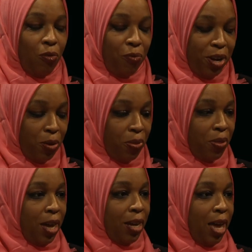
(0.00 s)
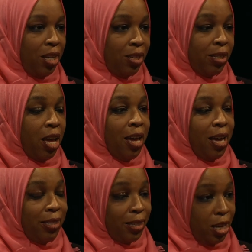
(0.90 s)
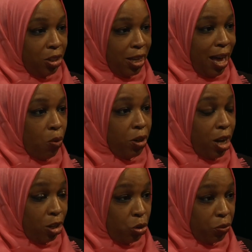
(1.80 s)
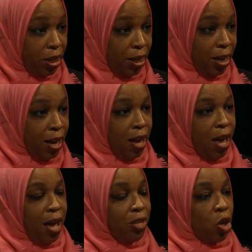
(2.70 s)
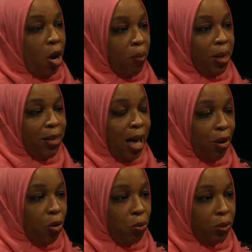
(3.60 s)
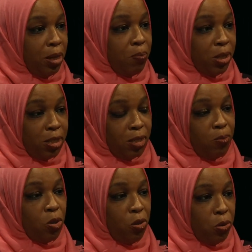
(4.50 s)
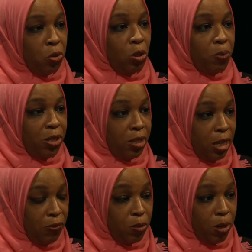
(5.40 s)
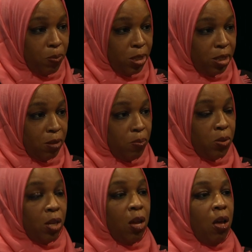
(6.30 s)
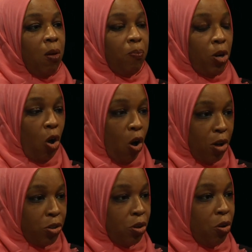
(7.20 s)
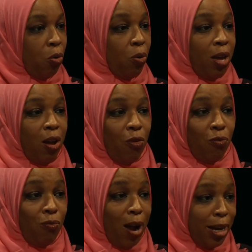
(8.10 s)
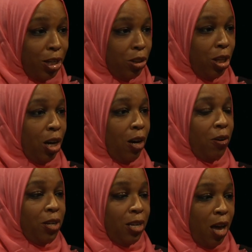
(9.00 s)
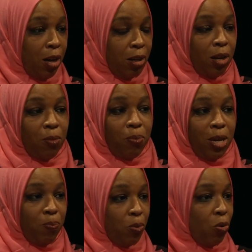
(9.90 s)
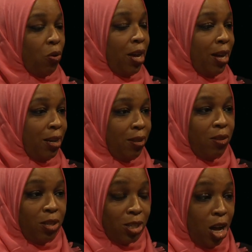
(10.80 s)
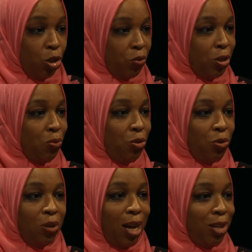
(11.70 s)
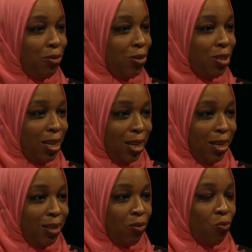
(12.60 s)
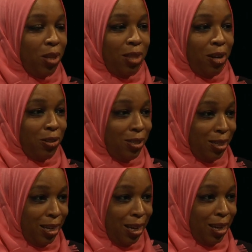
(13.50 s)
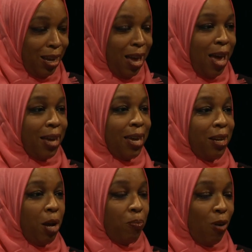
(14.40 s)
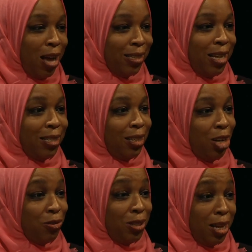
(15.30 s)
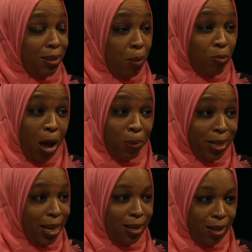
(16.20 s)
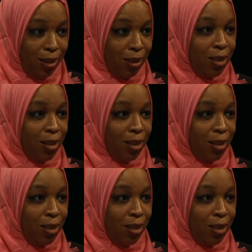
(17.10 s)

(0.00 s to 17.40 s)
real thing and it's it's killing our country it's harming not only Muslims or those who are perceived to be Muslims, but also regular young people in this country who do not understand what they are seeing and cannot process and understand that propaganda